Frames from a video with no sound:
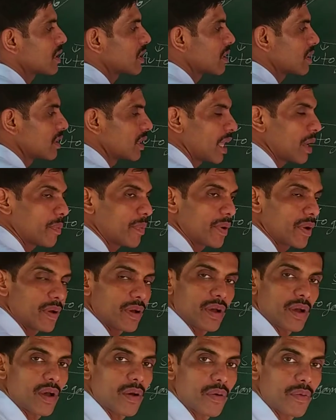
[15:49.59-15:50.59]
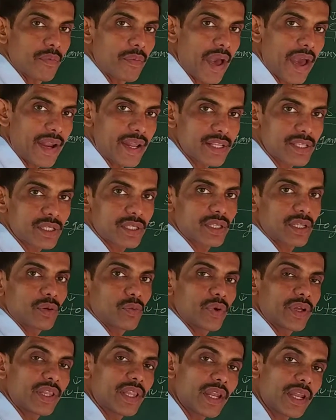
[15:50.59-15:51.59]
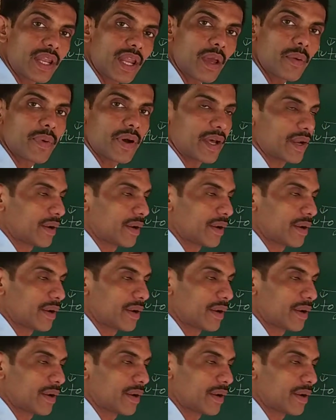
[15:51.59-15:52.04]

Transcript: neighbor, marriage with the neighbor.